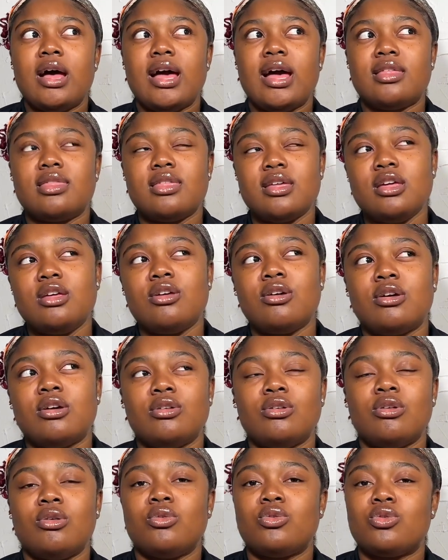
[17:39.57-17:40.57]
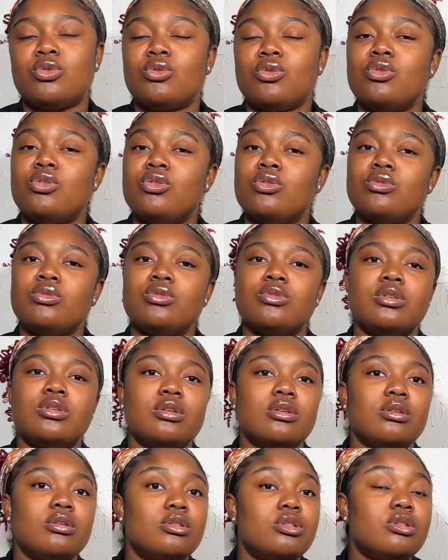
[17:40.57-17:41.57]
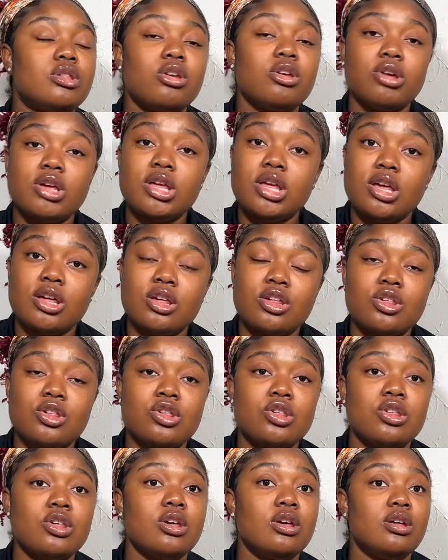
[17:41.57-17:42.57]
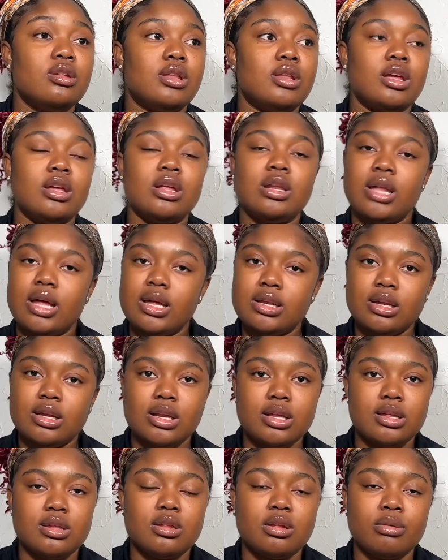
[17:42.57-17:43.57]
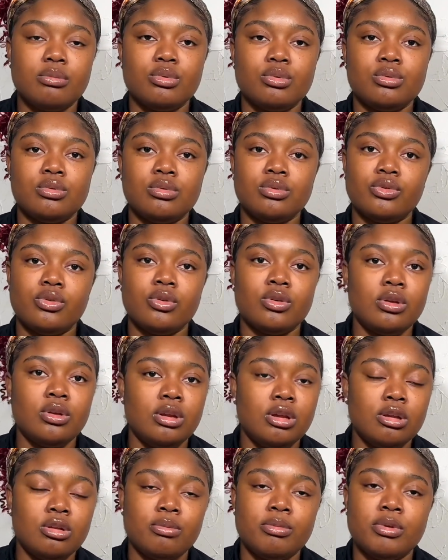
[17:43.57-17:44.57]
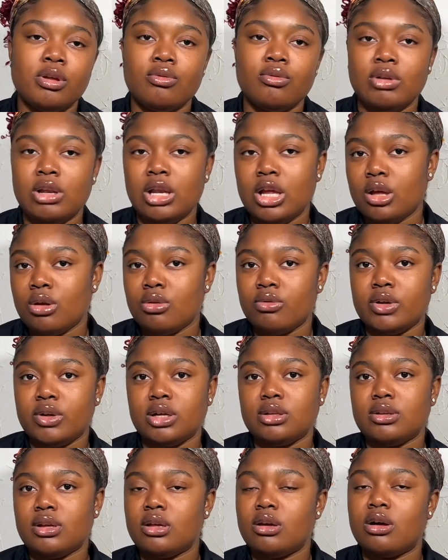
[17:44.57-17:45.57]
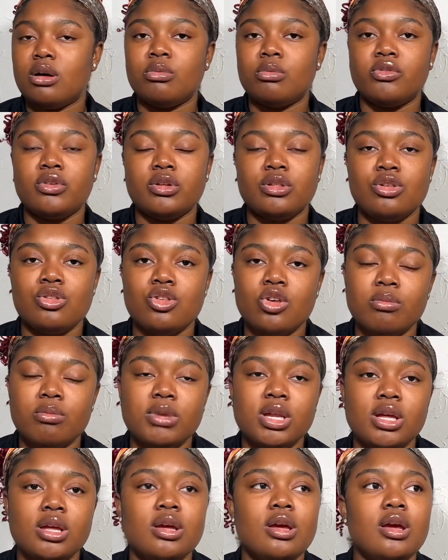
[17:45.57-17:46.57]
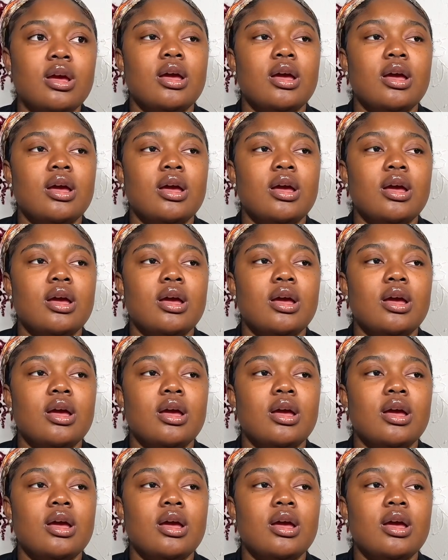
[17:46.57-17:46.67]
I think you could also use Turkish. Then you land in Istanbul for a little bit of a layover. Then you come over to Germany.